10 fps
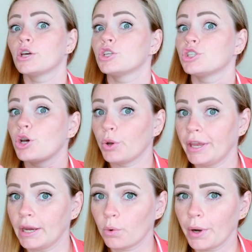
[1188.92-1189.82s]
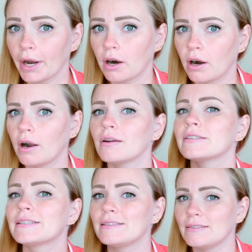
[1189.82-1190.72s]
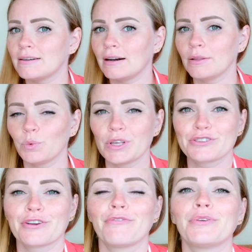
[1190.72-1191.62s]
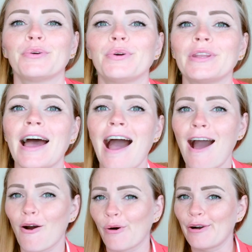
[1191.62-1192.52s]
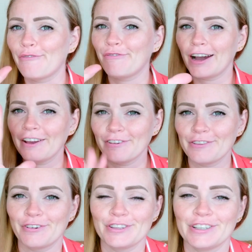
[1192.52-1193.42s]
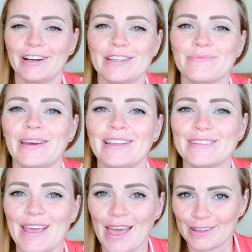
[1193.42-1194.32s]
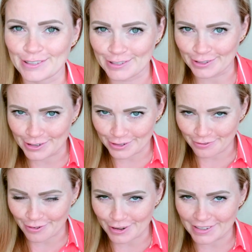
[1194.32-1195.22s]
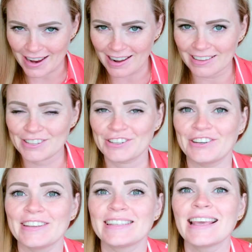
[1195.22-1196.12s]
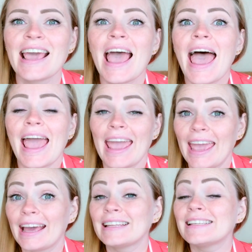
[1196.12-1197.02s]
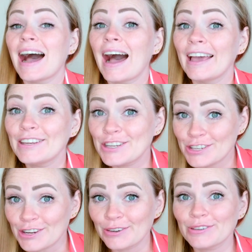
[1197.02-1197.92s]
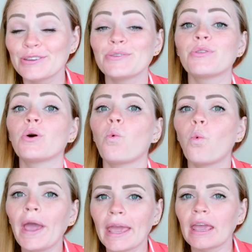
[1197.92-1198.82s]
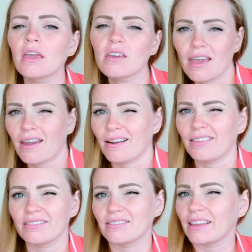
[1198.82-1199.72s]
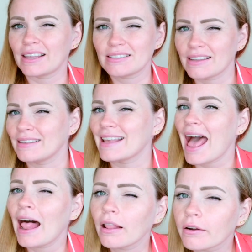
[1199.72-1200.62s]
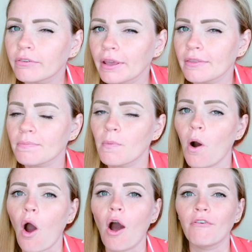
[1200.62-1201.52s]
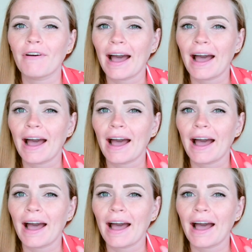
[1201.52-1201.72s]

So here we are, done with reviewing our five advertisements and searching for the answers, and I showed you the way, um, let's say the algorithm of